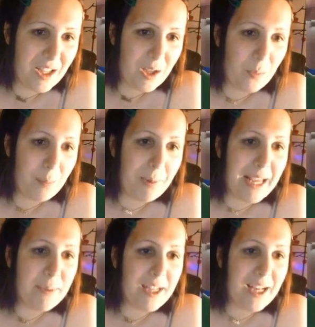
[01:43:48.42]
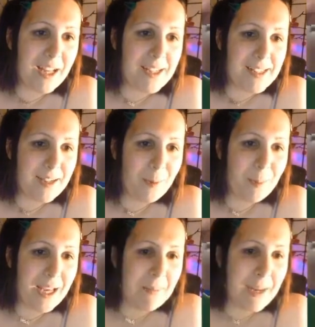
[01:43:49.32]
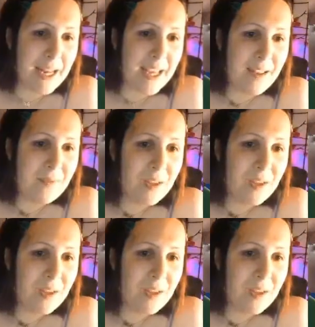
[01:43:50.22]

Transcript: We'll play with the colours a little bit in a minute.